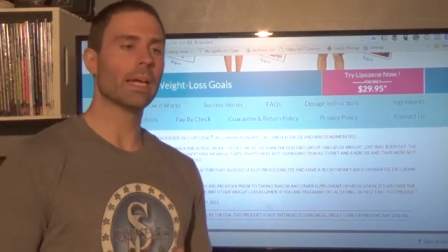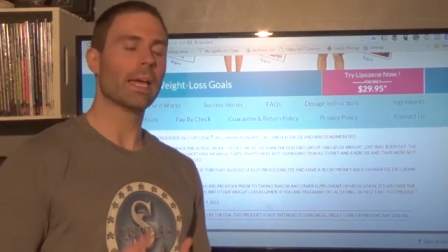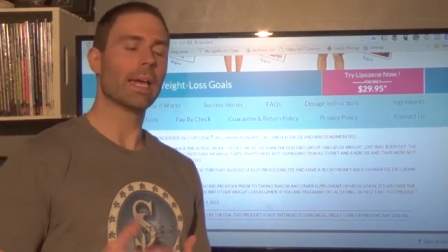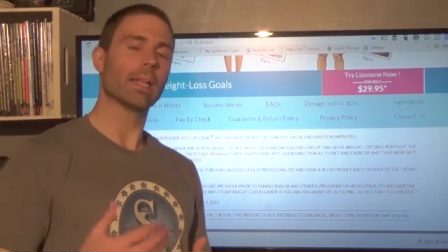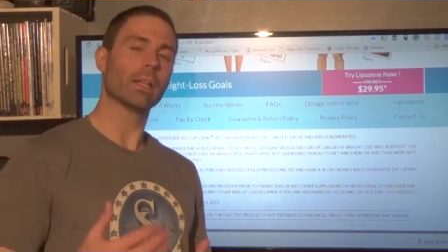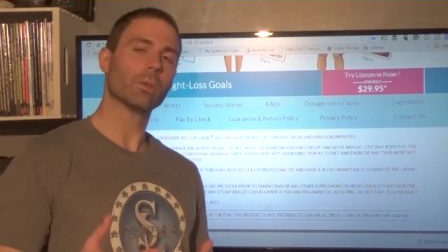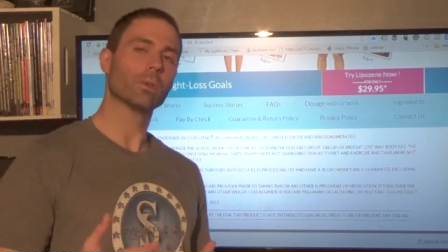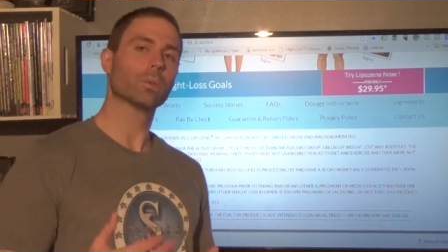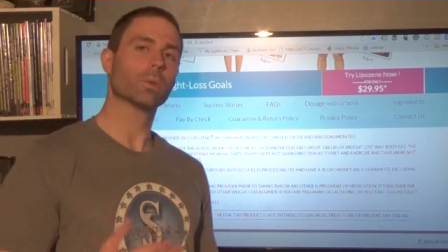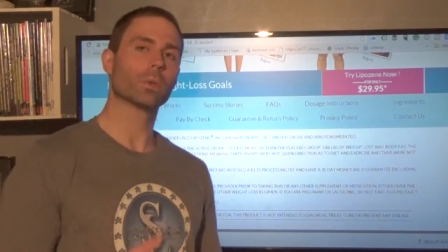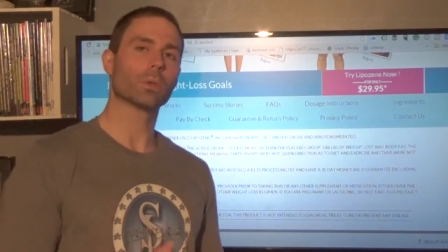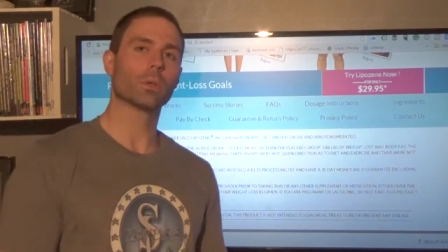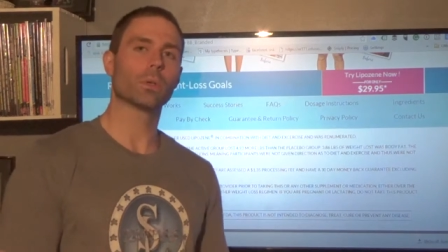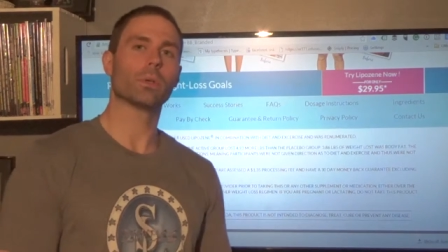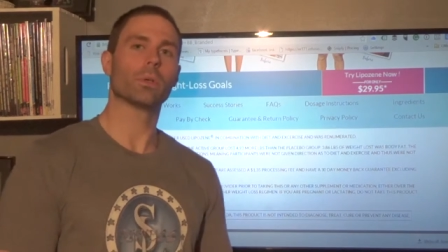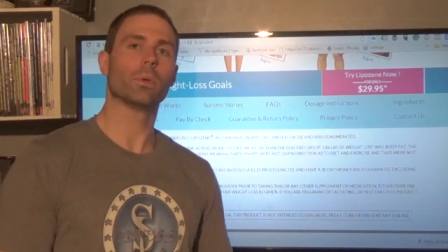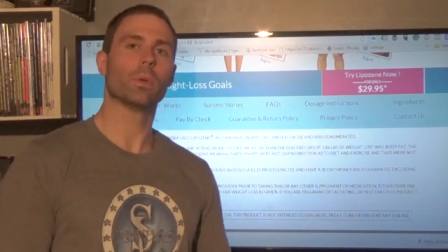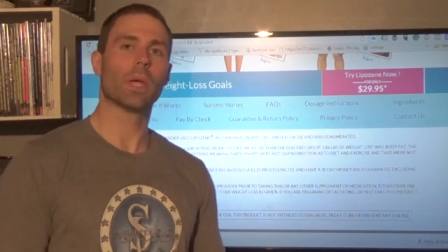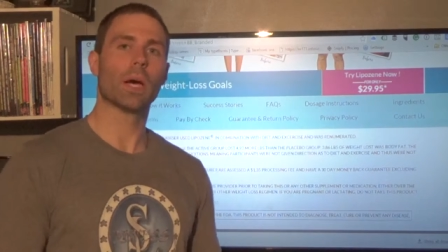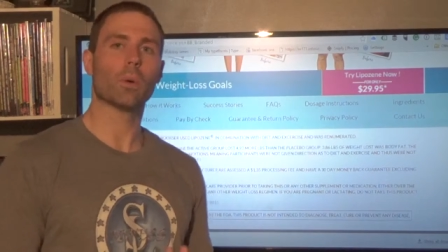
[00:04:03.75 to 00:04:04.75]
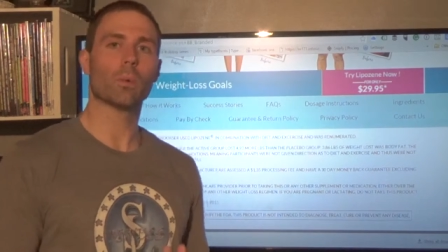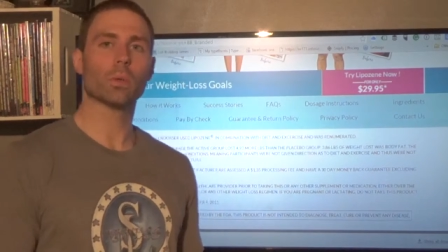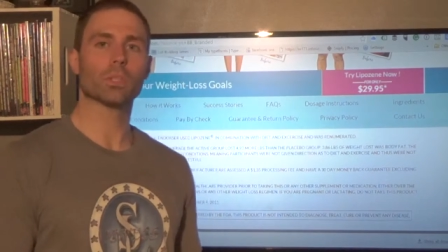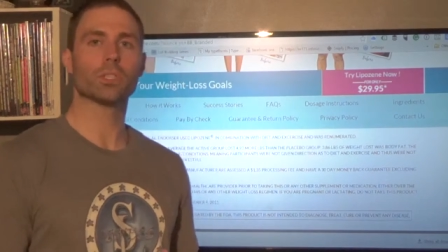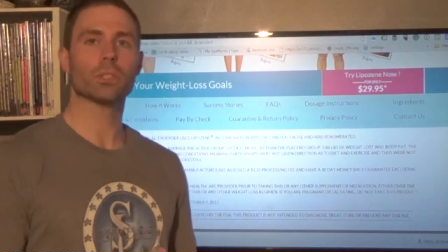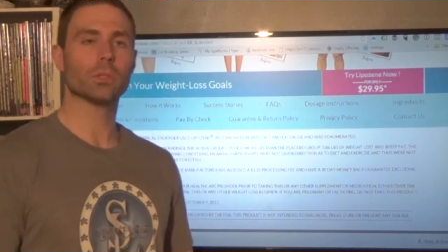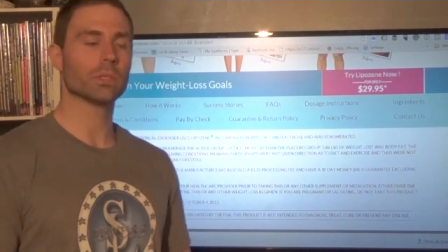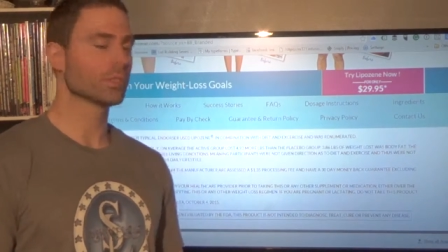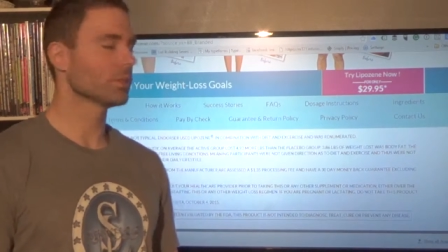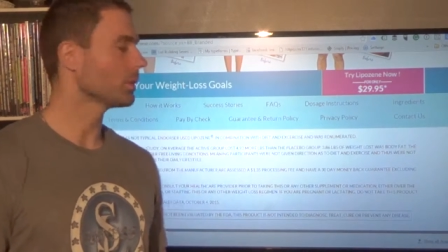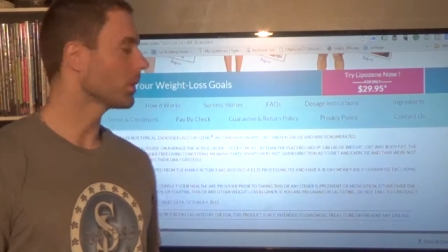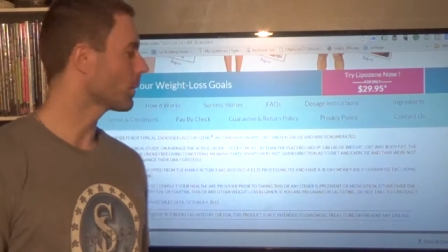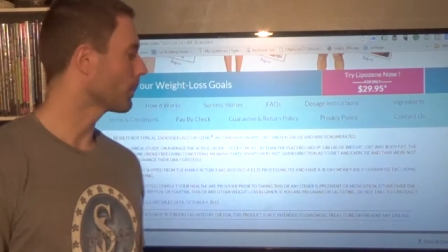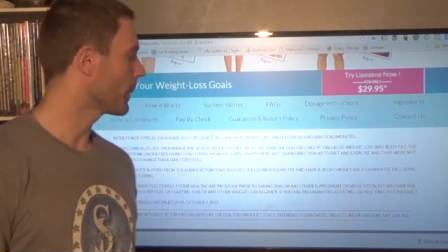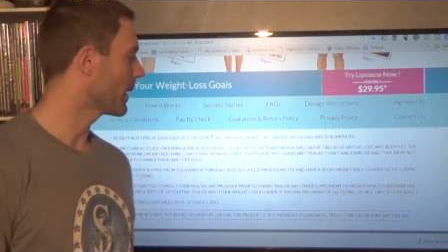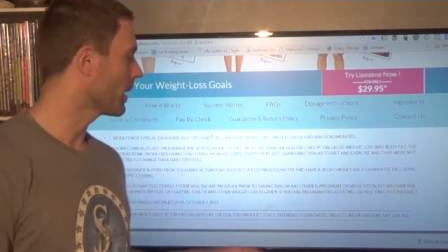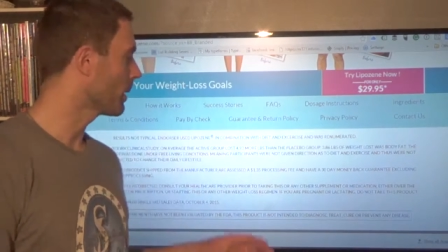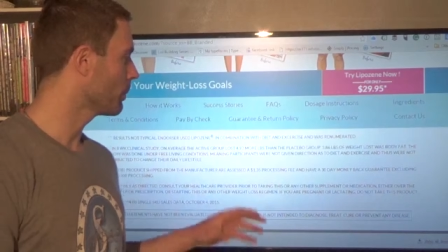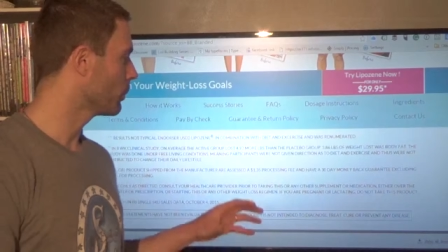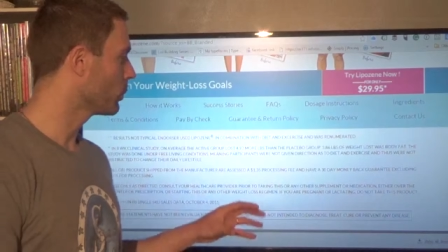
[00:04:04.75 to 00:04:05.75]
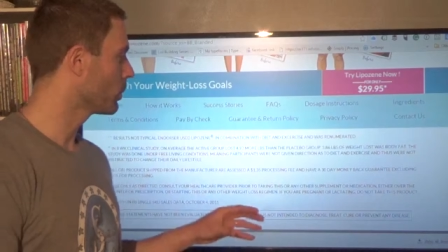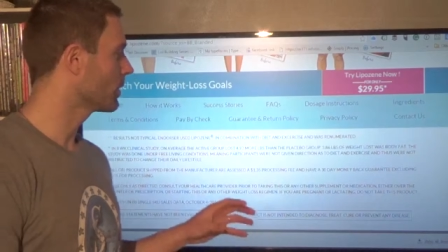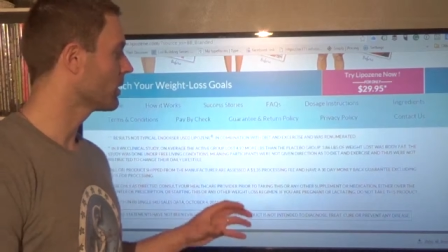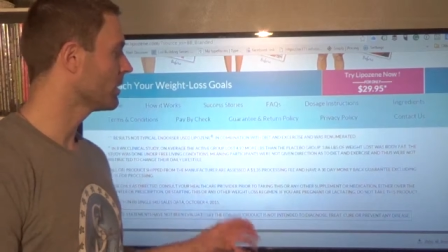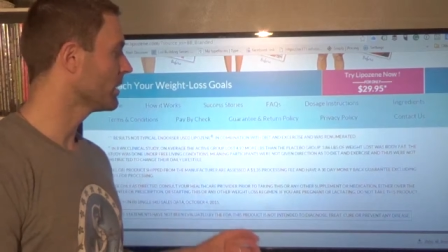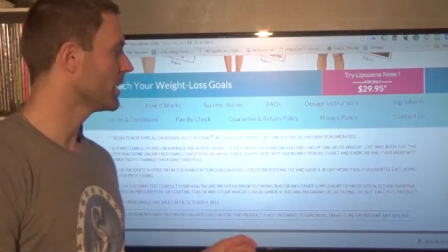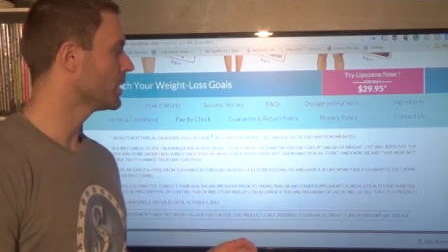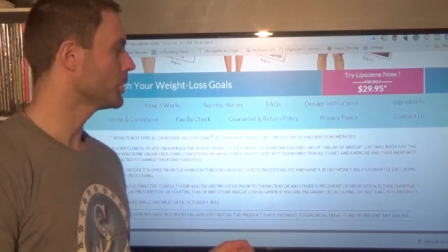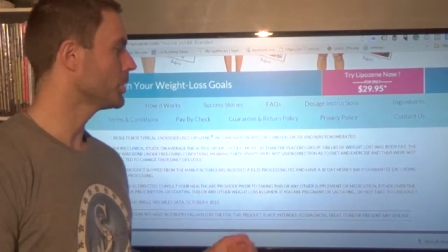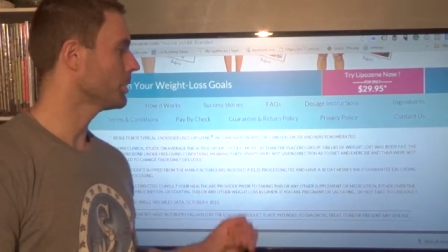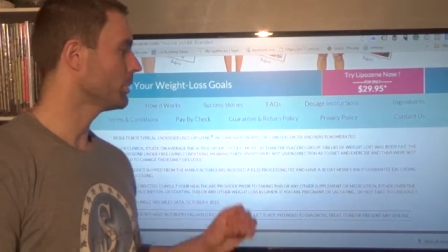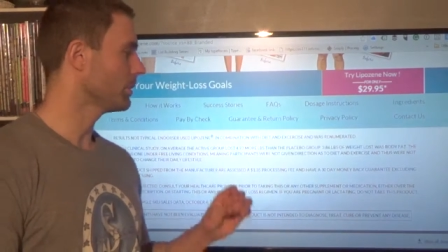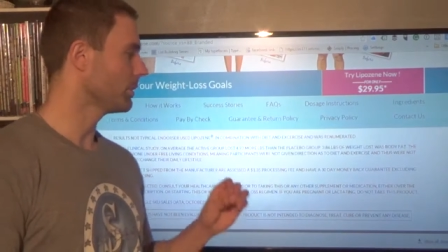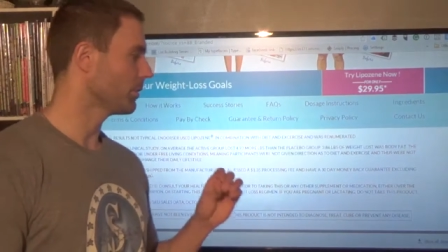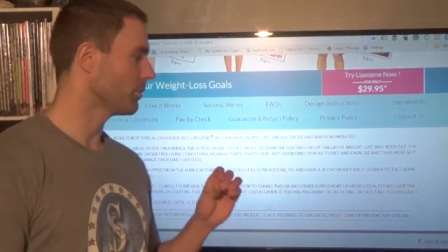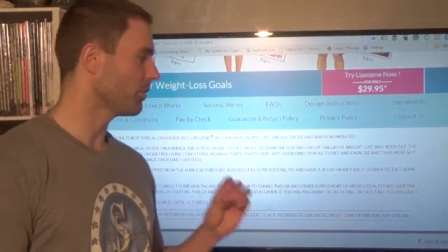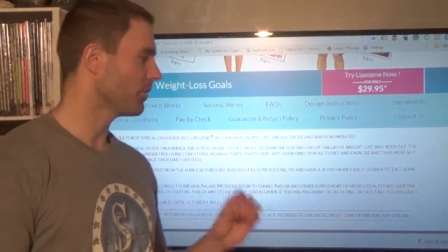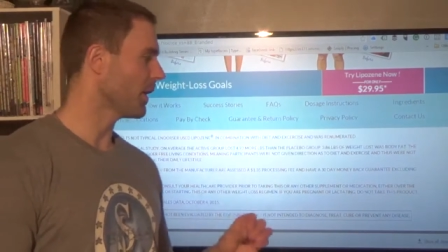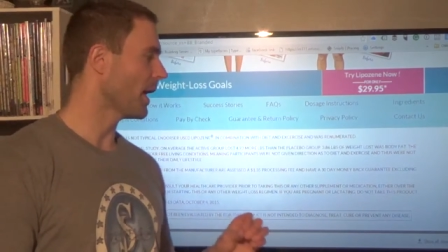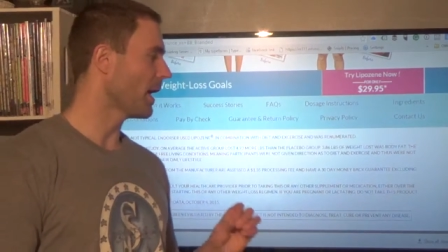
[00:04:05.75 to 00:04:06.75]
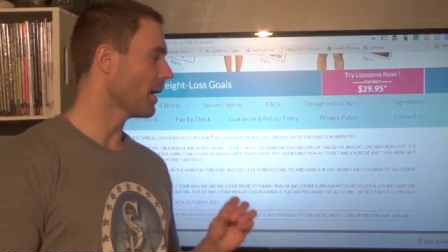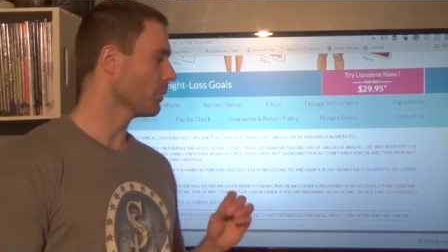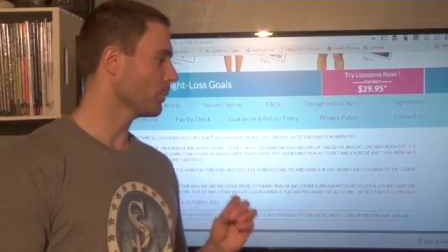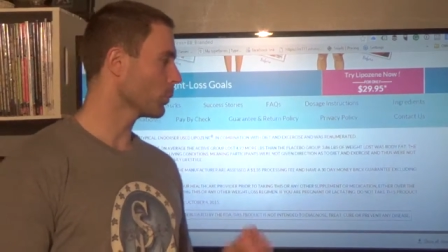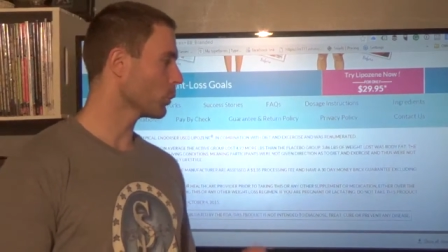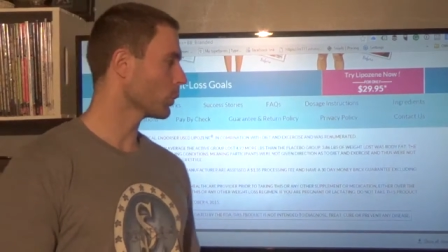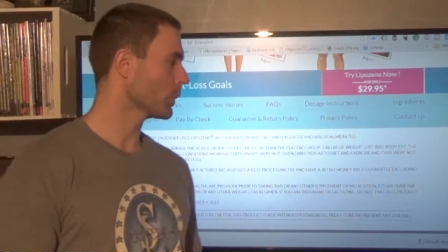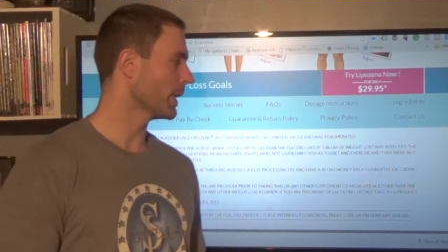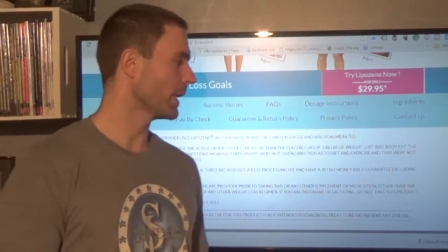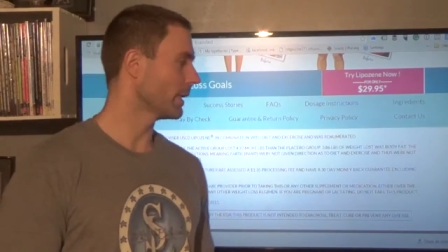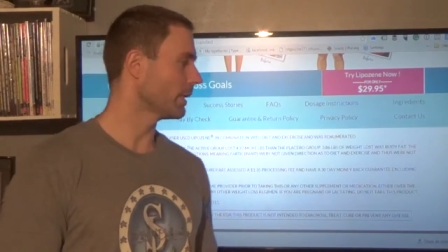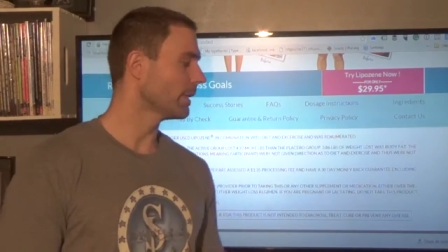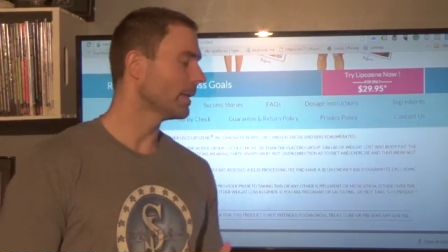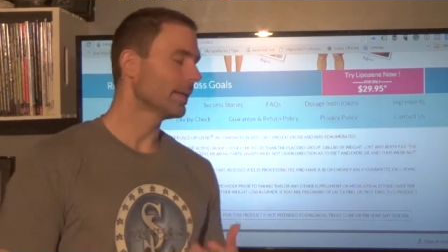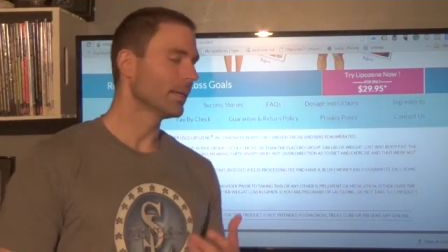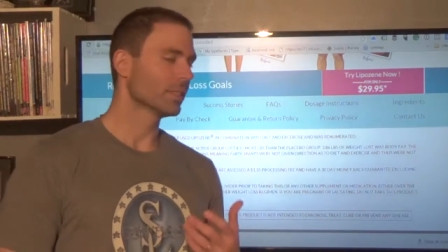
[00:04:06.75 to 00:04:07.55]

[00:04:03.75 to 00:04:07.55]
And in order to do that, I want you to start paying more attention to the fine print